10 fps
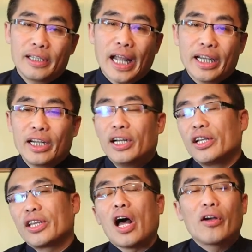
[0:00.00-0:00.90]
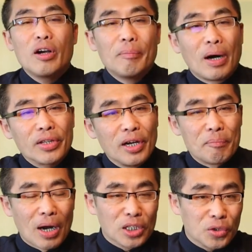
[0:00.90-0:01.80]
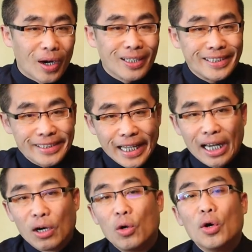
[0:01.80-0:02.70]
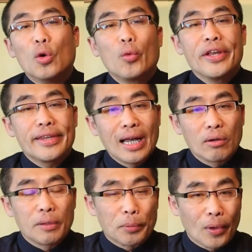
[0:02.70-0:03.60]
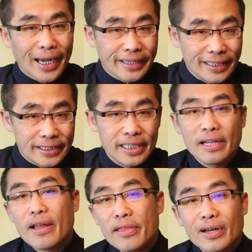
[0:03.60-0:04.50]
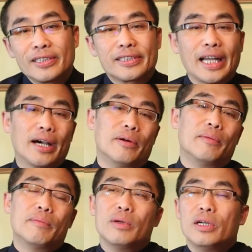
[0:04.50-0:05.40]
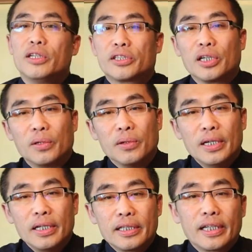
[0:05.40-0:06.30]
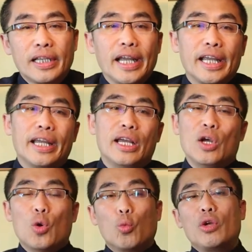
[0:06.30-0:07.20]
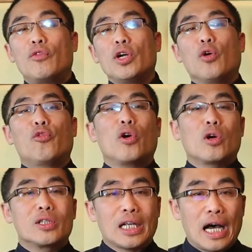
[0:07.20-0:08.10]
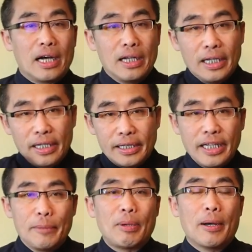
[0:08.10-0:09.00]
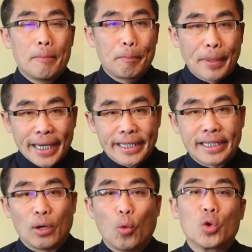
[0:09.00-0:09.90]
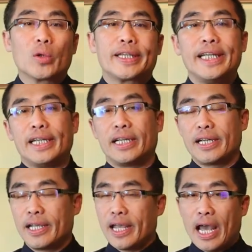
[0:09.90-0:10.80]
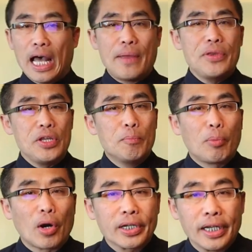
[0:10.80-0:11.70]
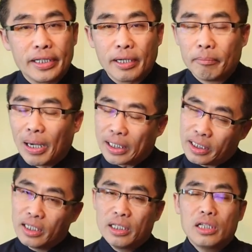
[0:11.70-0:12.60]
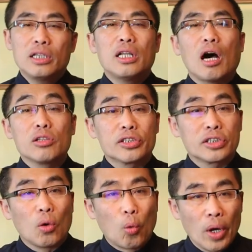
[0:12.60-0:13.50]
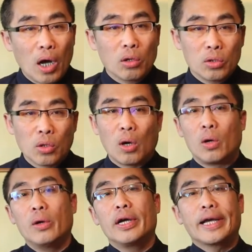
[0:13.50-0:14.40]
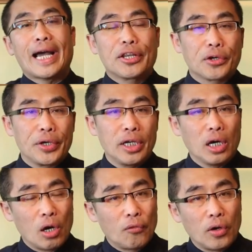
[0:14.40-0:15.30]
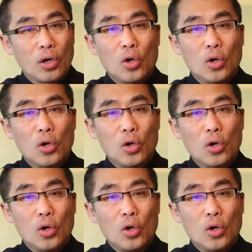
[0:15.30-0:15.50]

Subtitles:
like talking about a martial arts style without practicing the style. So, today, we will focus on deep-baked oolong tea, an important but not so well-known category of